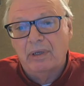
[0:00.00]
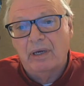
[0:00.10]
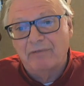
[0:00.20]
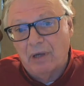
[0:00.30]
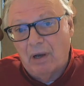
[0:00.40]

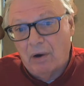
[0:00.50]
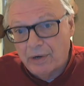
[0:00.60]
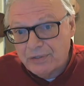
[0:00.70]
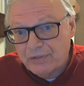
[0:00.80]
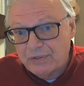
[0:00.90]
of an
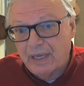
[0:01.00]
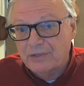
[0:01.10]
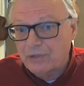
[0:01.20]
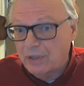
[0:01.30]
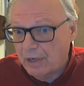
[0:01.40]
artist
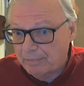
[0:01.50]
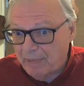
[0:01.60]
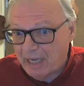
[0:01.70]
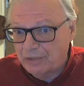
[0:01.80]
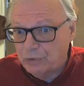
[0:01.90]
as a young
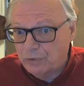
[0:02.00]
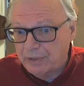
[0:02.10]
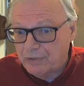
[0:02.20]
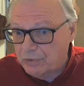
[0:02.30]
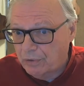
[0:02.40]
man,
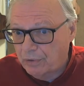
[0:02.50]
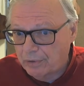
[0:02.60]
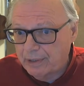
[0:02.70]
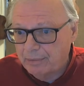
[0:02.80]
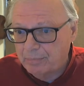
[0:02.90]
Joyce's
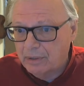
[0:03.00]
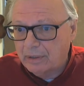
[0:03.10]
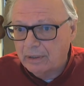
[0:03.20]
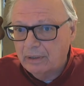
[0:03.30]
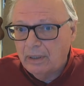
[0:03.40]
earlier
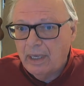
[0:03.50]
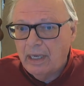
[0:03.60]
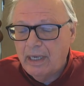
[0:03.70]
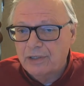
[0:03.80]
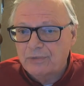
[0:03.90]
book,
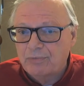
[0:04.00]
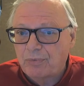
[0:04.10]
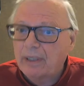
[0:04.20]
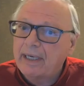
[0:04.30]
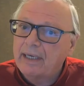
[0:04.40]
is
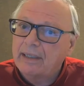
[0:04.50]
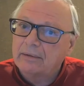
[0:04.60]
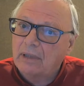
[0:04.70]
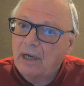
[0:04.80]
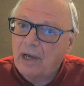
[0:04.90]
really
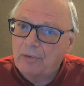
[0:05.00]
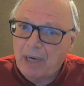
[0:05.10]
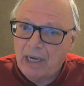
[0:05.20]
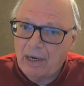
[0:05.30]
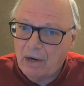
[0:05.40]
an
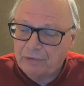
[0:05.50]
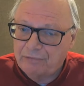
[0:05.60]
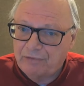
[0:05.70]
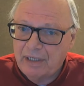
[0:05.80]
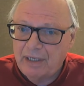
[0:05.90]
autobiography.